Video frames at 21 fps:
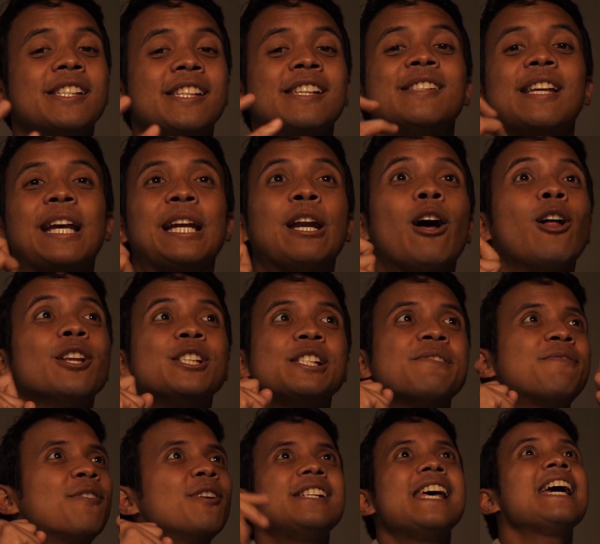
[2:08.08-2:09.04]
this technology
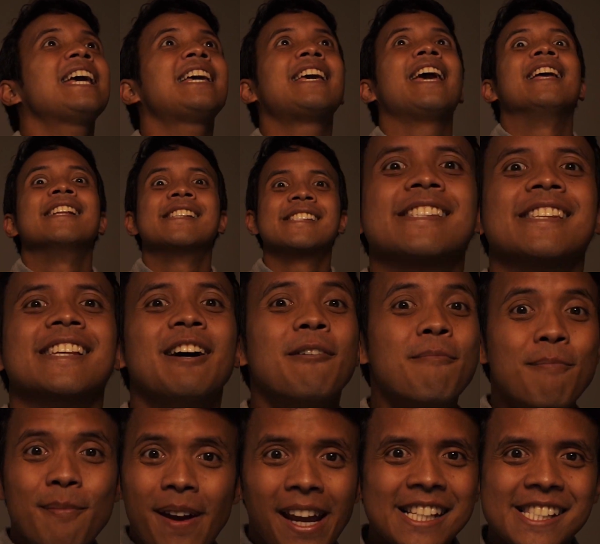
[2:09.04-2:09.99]
for decades.
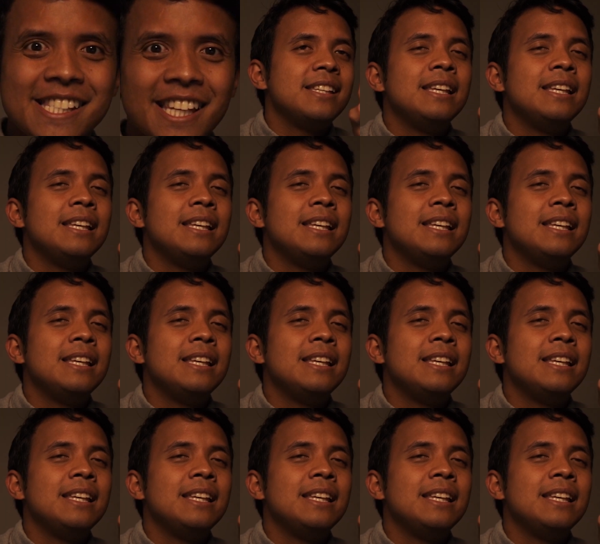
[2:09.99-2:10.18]
Amazing!